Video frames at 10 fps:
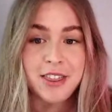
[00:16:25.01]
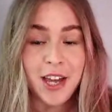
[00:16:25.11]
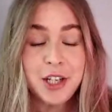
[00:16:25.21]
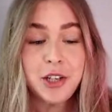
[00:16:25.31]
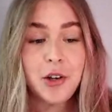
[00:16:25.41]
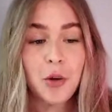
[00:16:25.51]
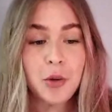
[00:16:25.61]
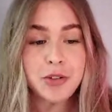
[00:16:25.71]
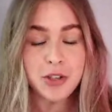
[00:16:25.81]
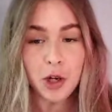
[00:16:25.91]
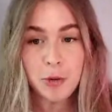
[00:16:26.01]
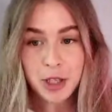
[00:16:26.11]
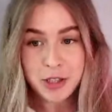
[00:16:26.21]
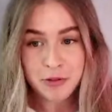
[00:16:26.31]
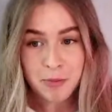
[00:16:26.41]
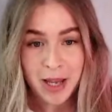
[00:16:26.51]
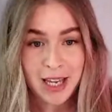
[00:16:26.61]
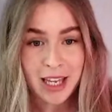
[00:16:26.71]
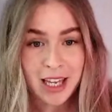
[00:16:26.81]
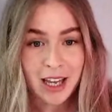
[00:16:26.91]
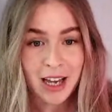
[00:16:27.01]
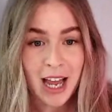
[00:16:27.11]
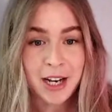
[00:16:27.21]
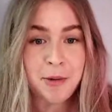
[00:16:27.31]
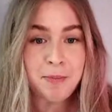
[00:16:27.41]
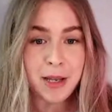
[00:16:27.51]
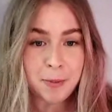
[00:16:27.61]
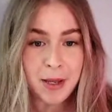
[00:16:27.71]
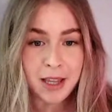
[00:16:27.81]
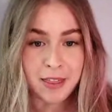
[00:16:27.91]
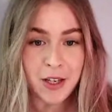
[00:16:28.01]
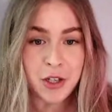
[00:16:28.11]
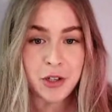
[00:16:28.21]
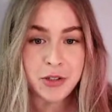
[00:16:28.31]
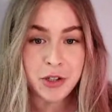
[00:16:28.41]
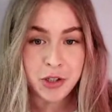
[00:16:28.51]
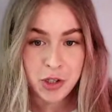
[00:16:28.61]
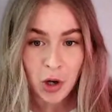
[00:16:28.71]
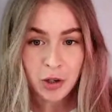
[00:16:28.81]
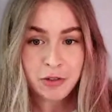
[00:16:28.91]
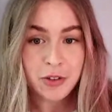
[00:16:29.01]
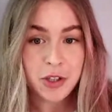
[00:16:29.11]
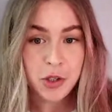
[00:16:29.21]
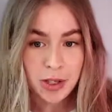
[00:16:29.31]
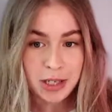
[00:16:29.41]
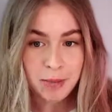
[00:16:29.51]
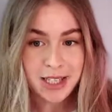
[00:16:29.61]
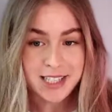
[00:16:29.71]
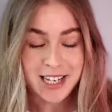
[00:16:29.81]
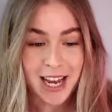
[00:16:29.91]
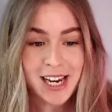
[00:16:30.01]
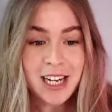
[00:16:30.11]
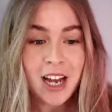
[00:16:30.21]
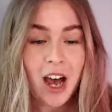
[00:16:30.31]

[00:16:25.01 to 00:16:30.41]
Thank you all so much for being here, and a big, big thank you to John for joining me today.